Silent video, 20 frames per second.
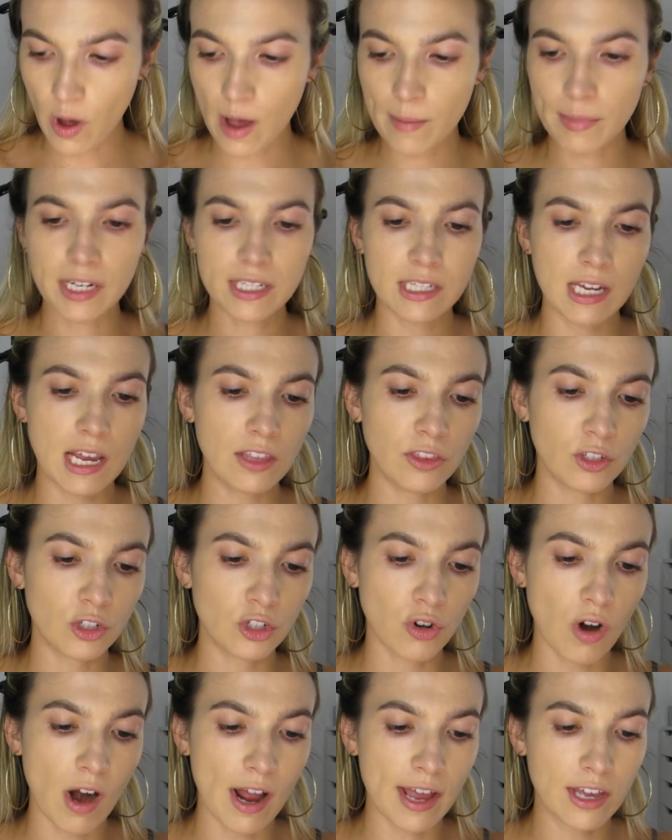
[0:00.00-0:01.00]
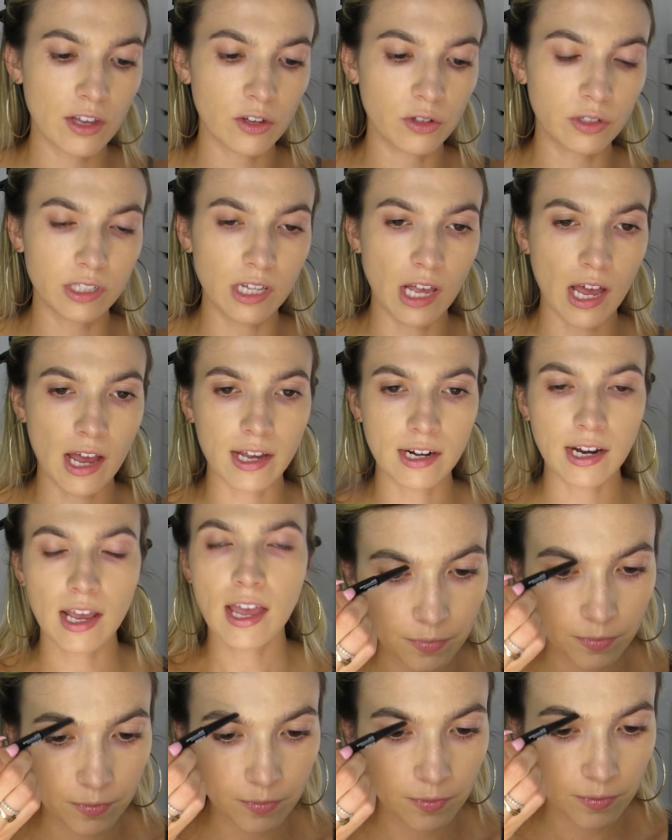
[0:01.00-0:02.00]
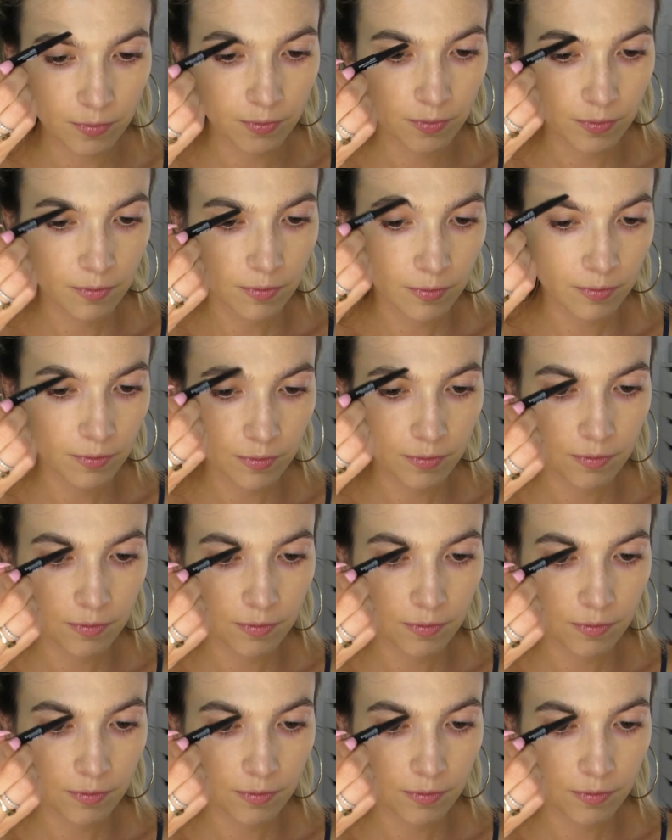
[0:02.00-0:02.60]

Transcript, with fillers: I'm gonna take the triangle side and I'm going to